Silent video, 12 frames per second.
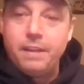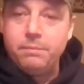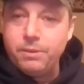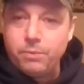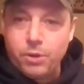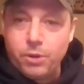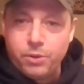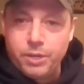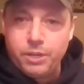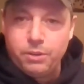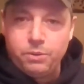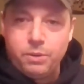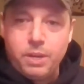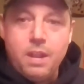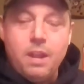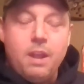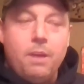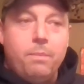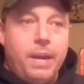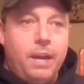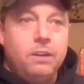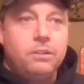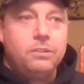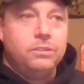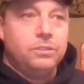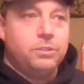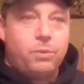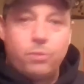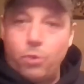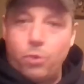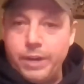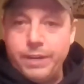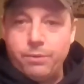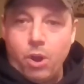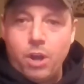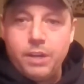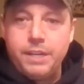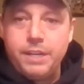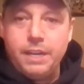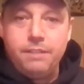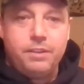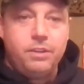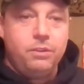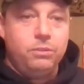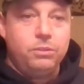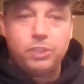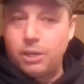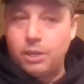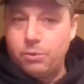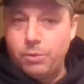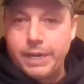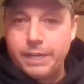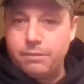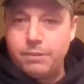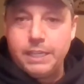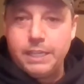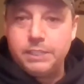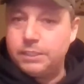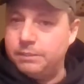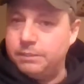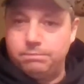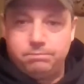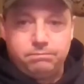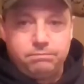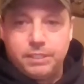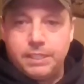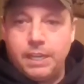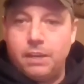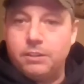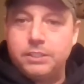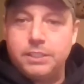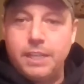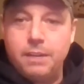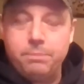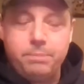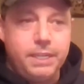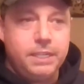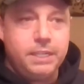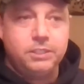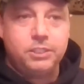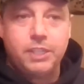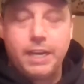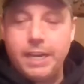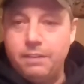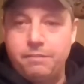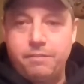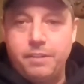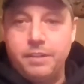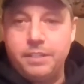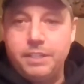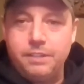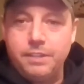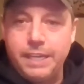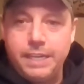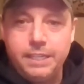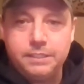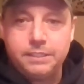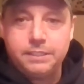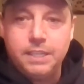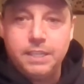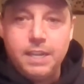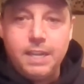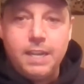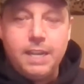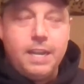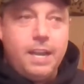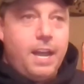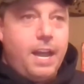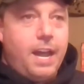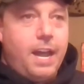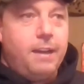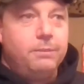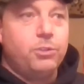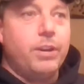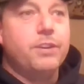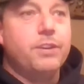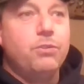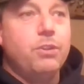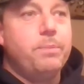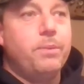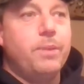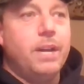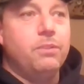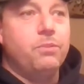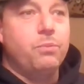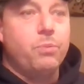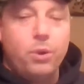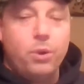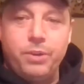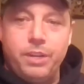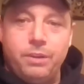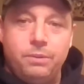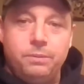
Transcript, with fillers: rodeoed. My uncles were Roy and Ron David, who chuck wagon raced and Calgary Stampede and Cheyenne Frontier days. So I grew up around rodeo.